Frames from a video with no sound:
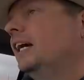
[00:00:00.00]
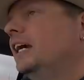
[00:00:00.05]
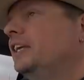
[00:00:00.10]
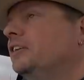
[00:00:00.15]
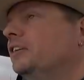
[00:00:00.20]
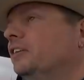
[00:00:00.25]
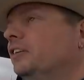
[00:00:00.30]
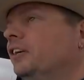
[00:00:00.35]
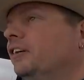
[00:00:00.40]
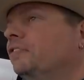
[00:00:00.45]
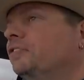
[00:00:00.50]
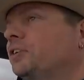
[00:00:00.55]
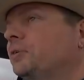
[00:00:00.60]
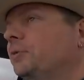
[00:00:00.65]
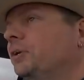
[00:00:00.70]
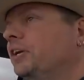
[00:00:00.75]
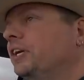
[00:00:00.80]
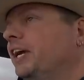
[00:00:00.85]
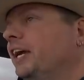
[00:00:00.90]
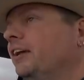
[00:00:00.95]
and you'll live
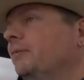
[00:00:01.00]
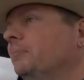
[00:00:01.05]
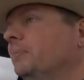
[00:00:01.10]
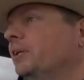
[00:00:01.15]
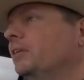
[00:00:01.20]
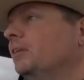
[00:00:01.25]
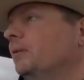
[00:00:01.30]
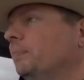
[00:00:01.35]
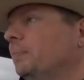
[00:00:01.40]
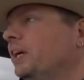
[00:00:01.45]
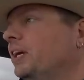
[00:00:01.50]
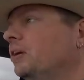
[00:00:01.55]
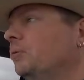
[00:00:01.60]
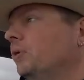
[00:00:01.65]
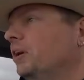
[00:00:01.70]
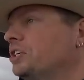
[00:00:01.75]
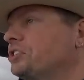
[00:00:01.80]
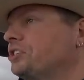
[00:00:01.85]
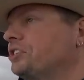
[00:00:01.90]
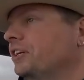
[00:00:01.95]
through it again. But the big
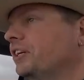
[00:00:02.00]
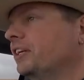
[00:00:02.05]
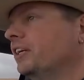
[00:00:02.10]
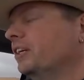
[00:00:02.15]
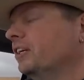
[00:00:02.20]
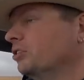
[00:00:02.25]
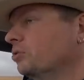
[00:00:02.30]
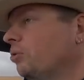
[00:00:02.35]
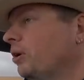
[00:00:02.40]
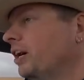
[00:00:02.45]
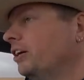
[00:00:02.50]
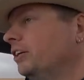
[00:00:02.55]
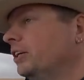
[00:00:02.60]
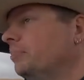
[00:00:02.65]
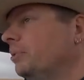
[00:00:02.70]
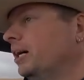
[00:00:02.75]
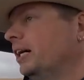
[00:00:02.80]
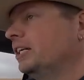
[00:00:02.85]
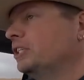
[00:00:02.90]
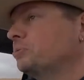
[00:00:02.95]
question, and
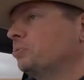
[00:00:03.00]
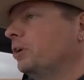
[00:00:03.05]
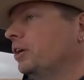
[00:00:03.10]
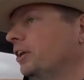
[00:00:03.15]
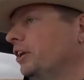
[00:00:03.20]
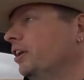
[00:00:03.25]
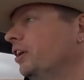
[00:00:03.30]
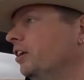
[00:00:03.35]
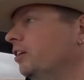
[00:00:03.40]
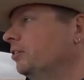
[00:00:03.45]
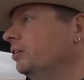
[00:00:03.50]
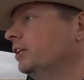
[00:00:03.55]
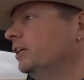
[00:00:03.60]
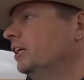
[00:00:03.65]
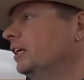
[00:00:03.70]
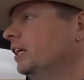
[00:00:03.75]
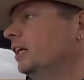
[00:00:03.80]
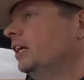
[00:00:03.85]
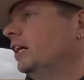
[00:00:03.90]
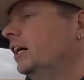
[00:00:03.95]
inquiring minds want to know,
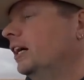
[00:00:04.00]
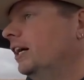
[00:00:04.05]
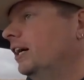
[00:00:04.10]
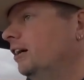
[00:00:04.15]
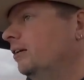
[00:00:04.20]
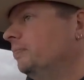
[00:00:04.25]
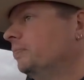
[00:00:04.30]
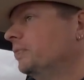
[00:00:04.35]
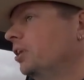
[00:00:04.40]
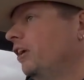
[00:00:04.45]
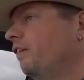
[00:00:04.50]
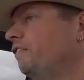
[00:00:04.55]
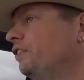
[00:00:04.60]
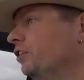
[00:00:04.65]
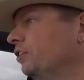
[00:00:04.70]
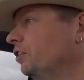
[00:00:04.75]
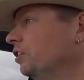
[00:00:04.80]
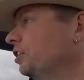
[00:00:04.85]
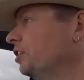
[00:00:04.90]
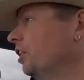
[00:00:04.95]
um, if
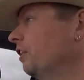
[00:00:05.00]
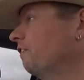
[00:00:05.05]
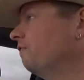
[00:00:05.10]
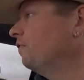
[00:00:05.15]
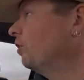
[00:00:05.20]
you're looking